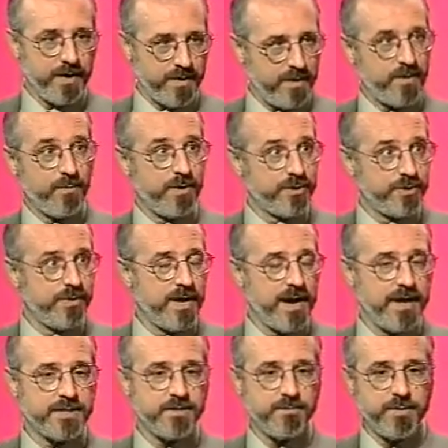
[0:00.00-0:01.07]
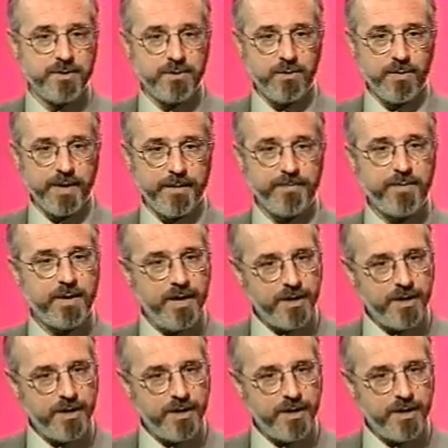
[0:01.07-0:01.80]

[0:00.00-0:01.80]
and what you guys have been doing,